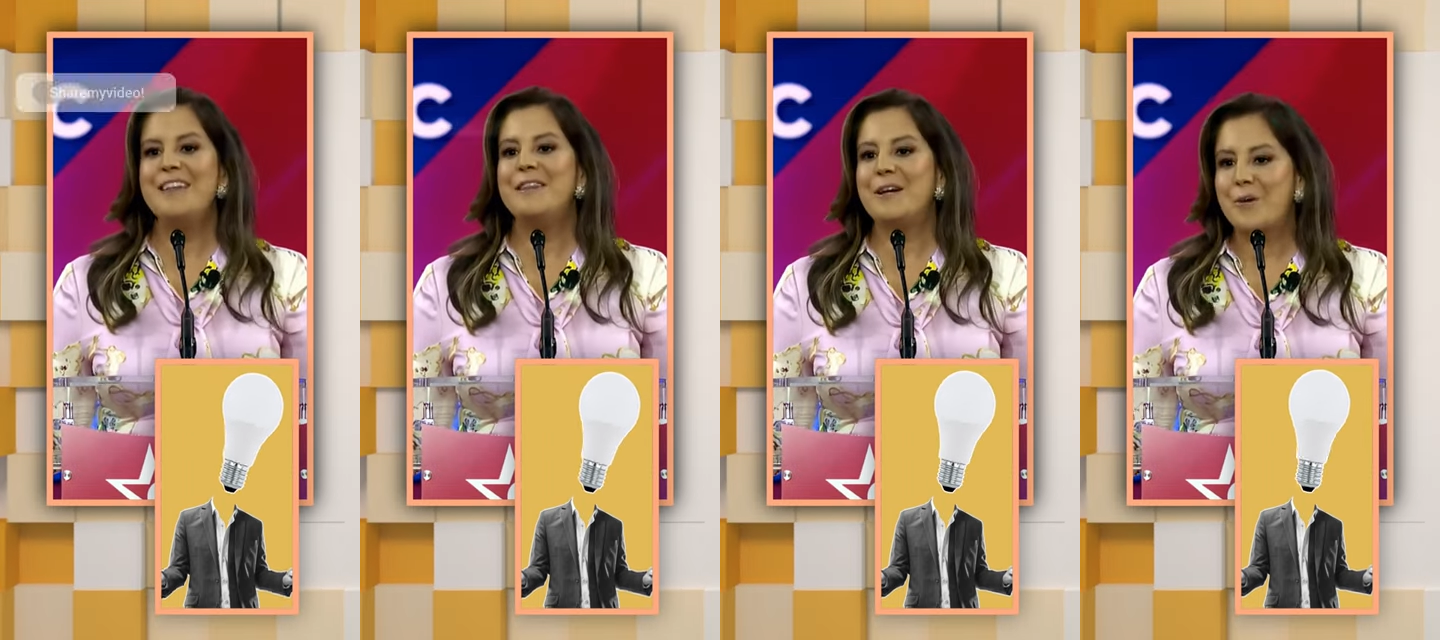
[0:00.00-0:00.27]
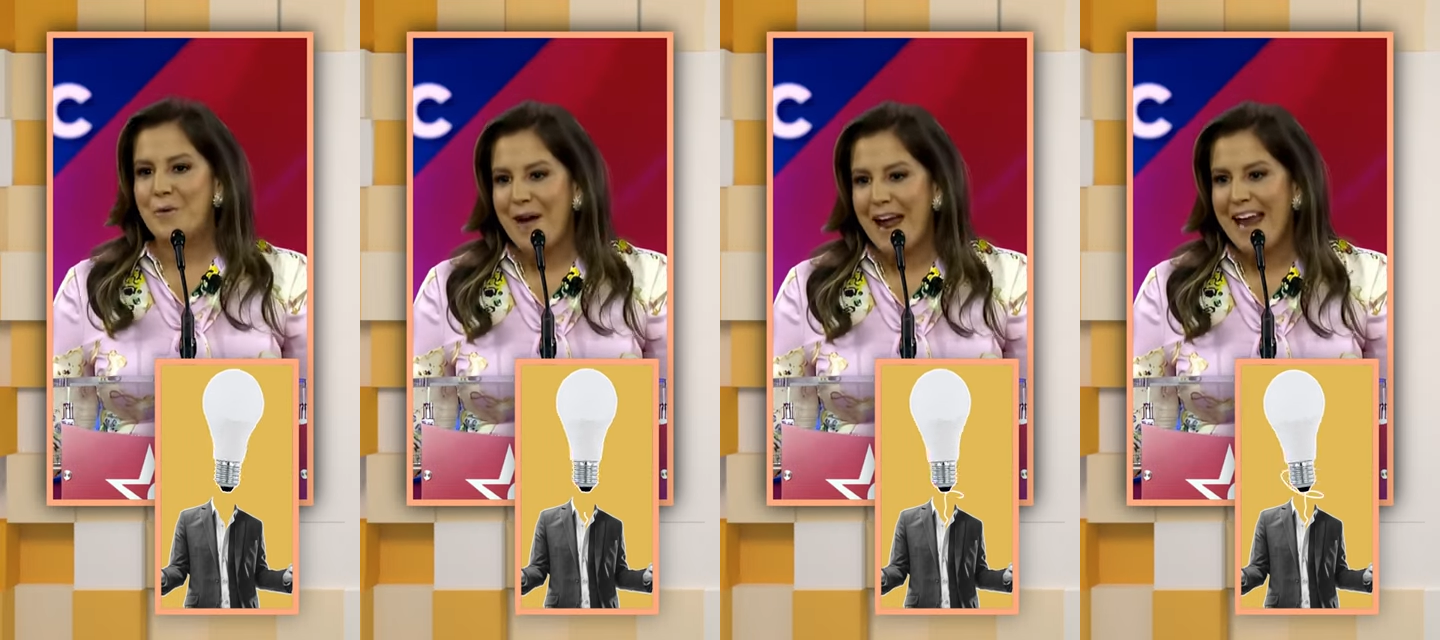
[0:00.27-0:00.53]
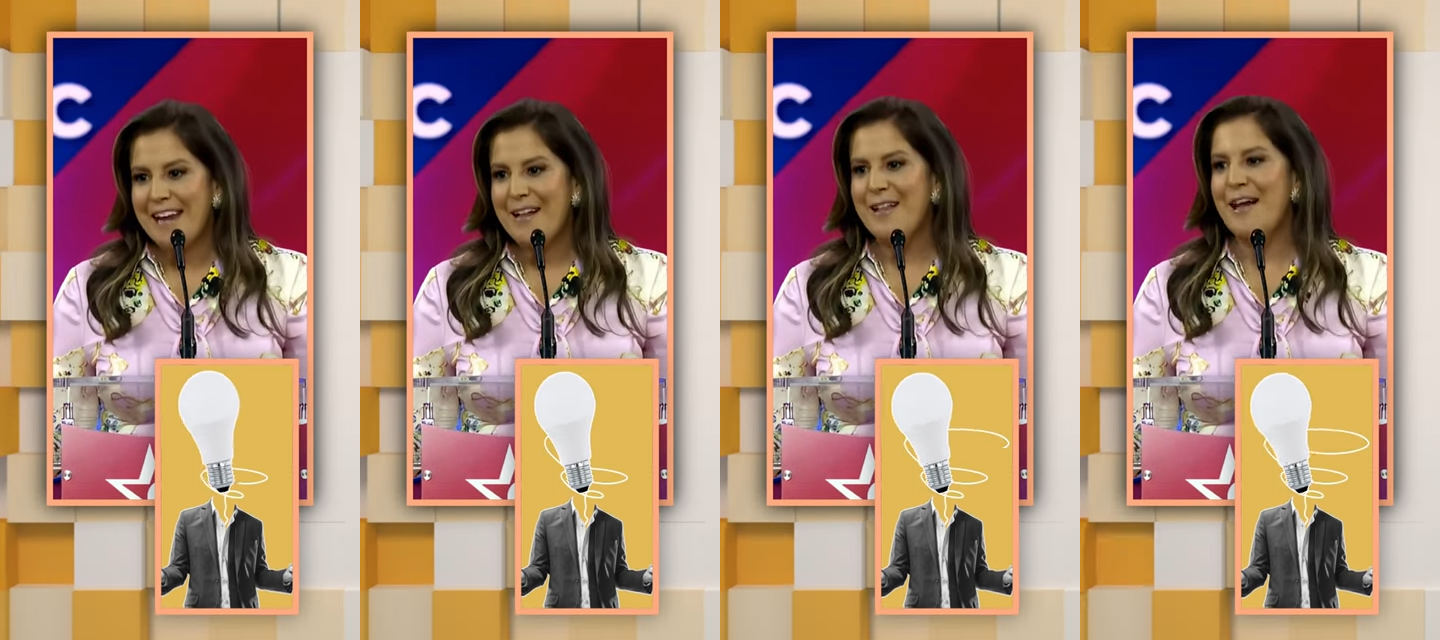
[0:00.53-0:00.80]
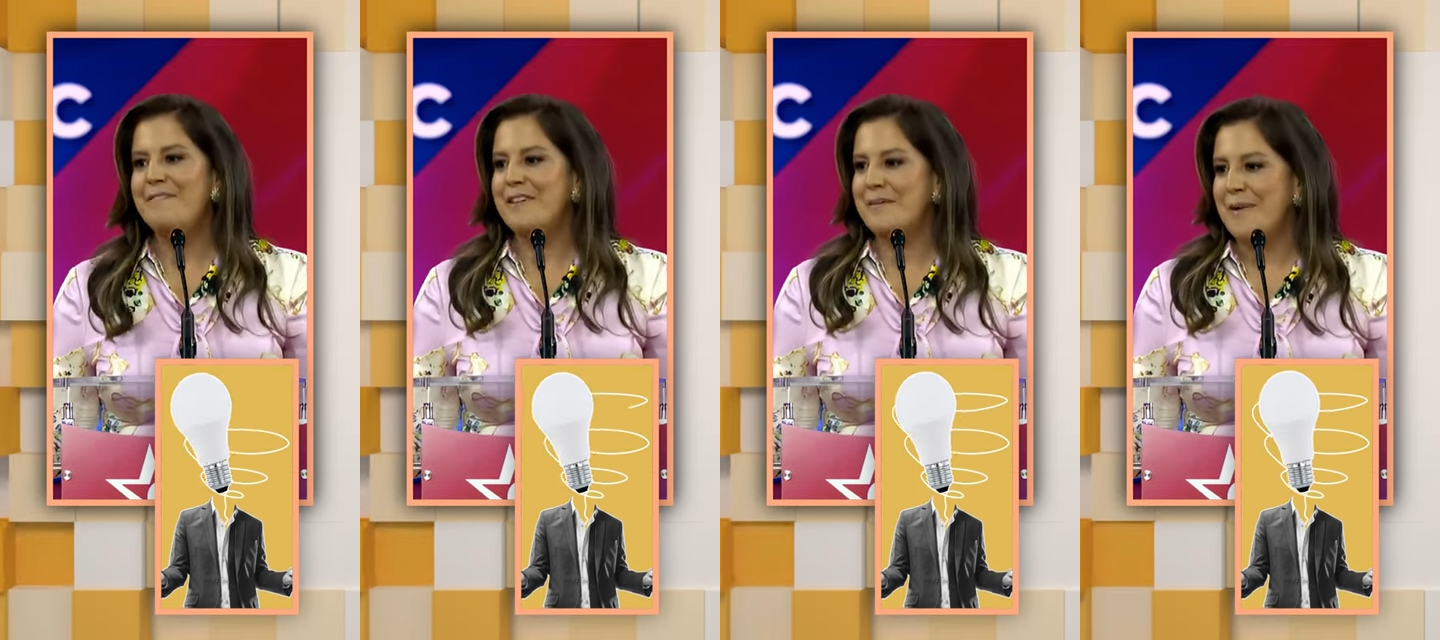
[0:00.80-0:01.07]
the cradle
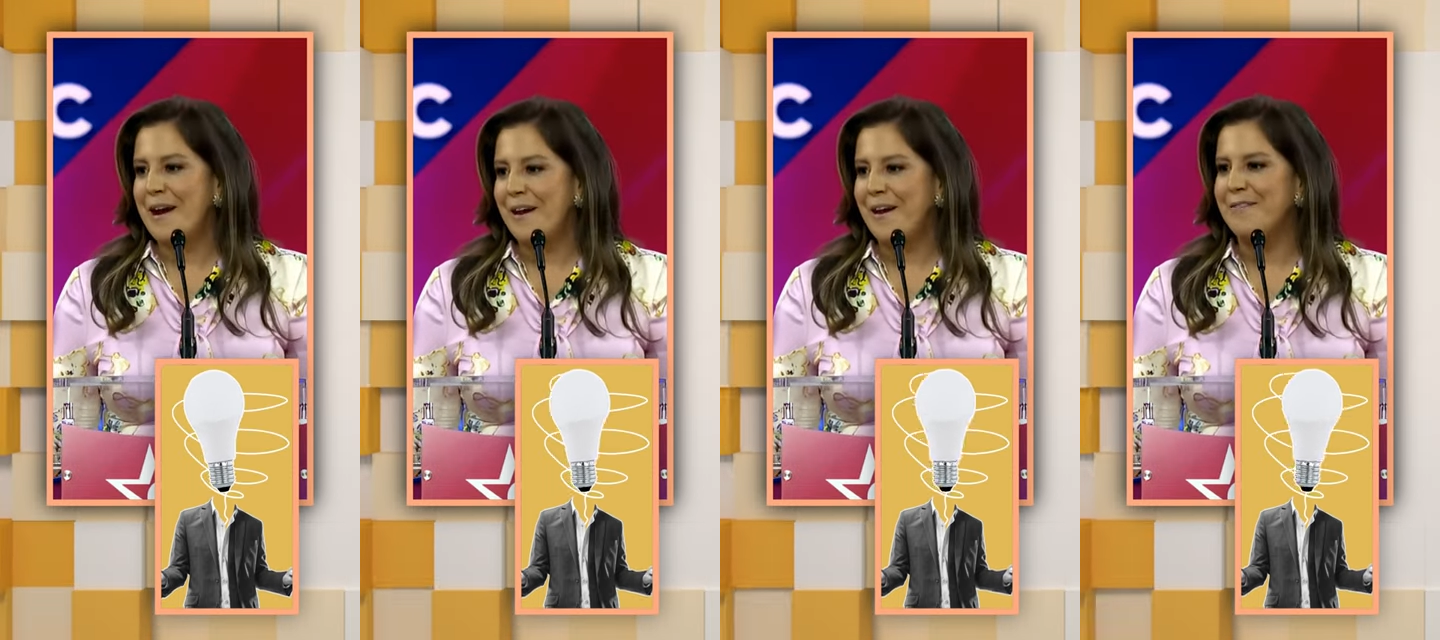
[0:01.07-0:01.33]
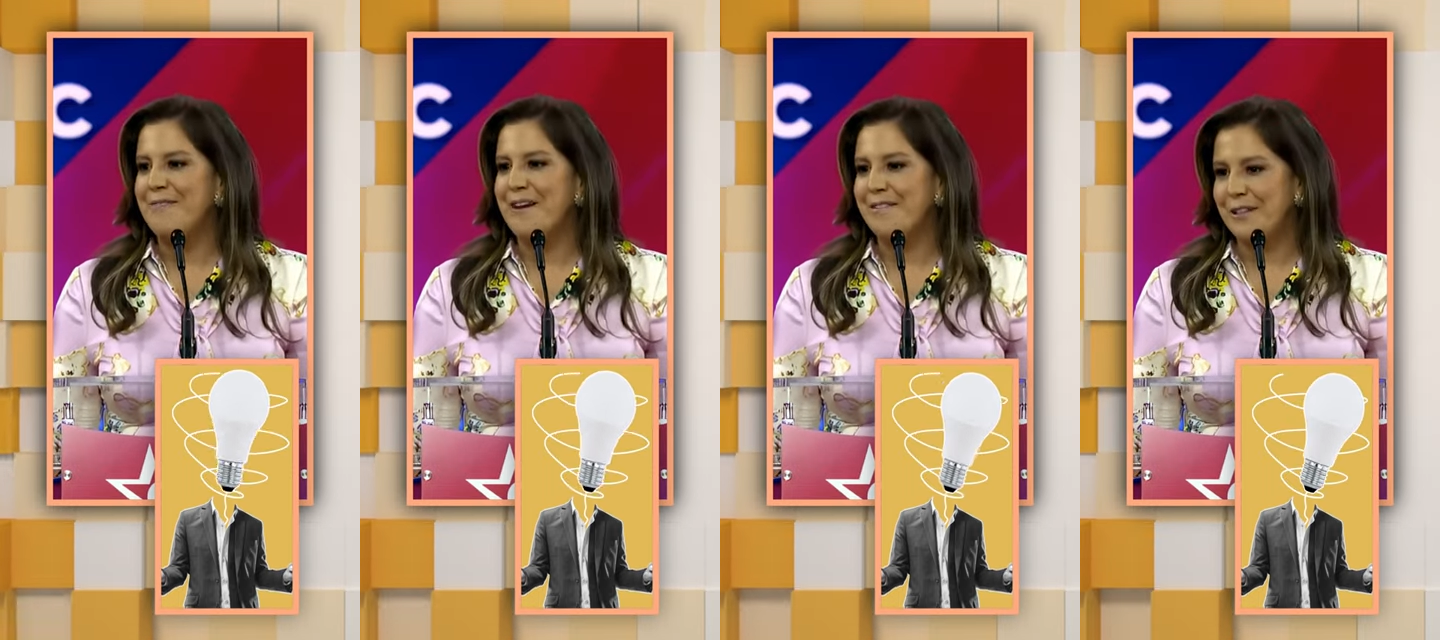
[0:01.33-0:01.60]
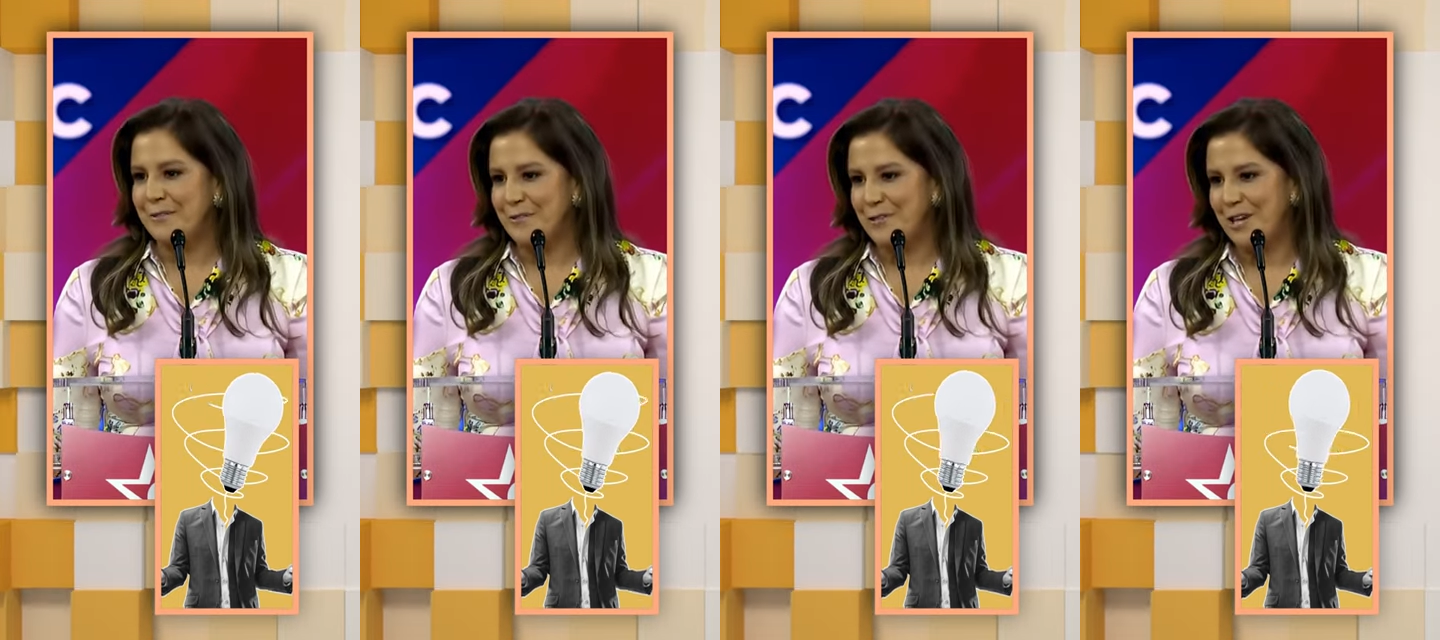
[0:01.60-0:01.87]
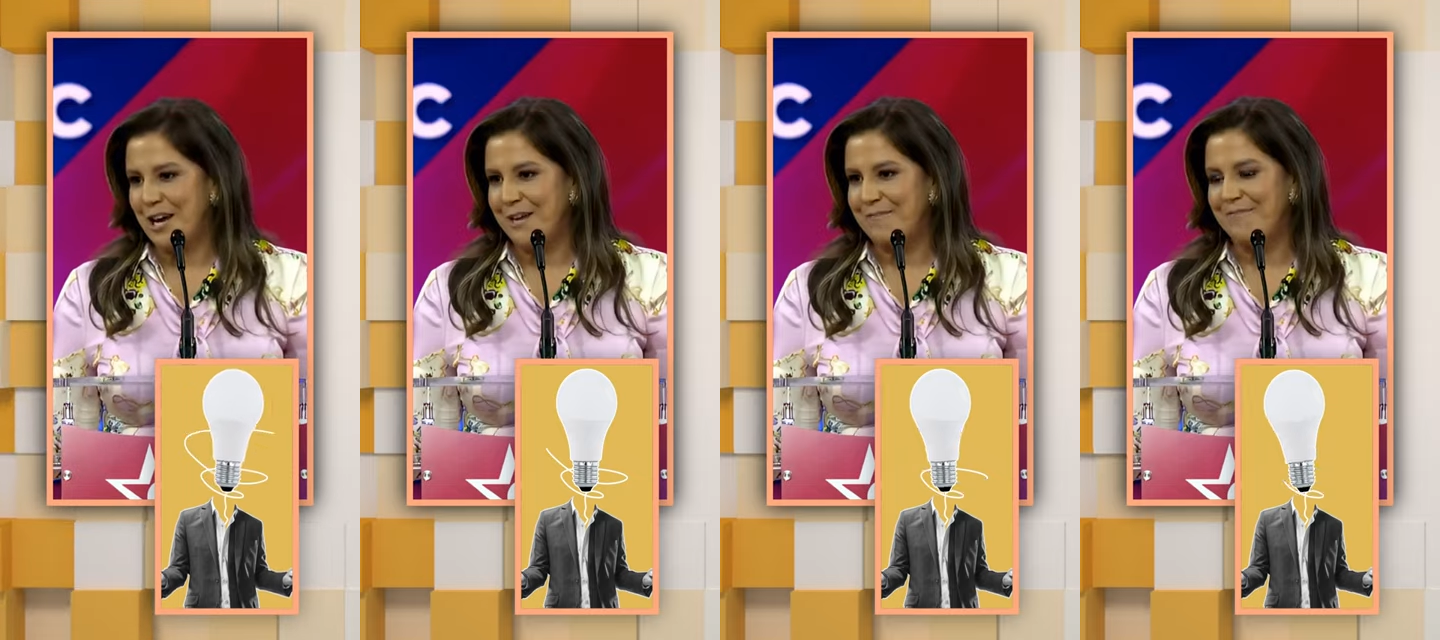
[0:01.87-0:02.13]
of the American
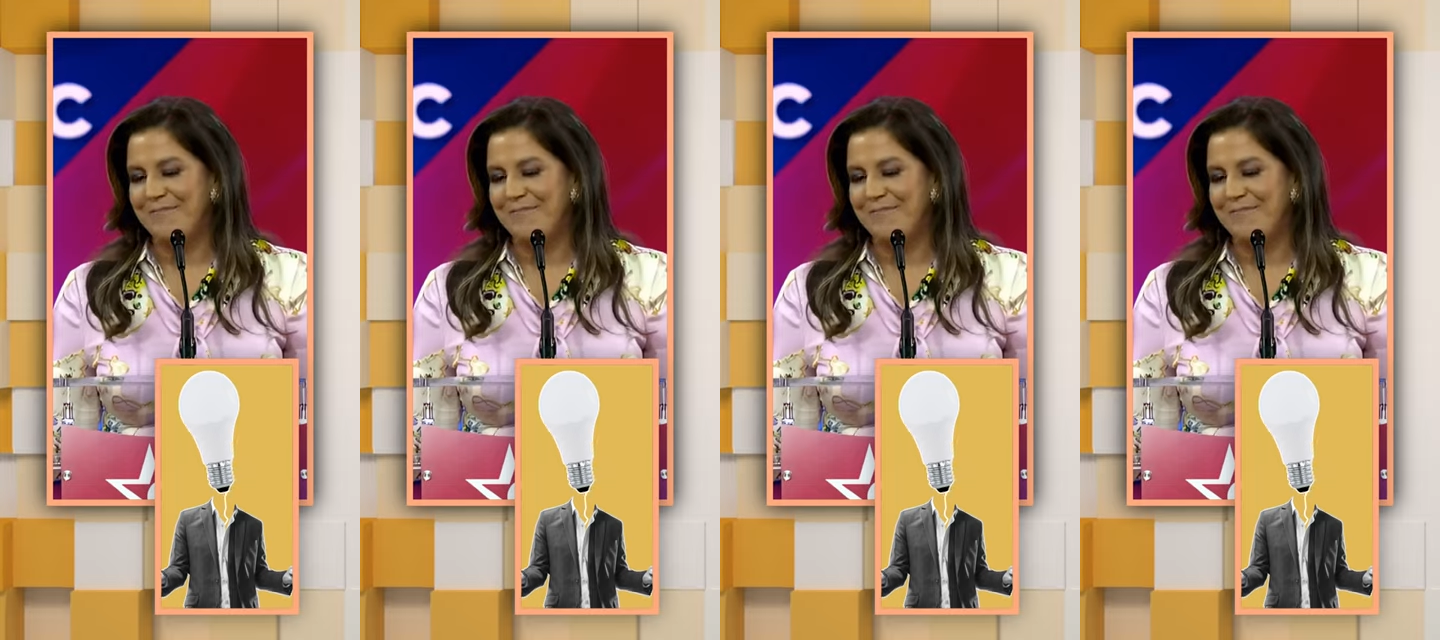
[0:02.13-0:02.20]
Revolution.